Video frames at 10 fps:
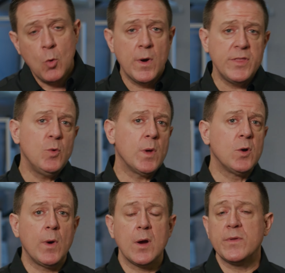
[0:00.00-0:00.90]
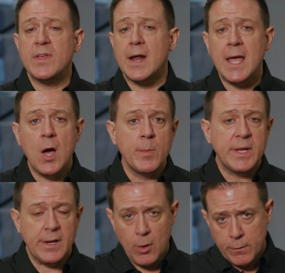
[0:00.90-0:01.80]
Whether you want to wear it without a
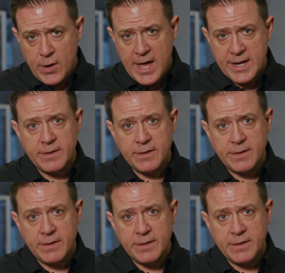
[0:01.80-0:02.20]
helmet in the overhead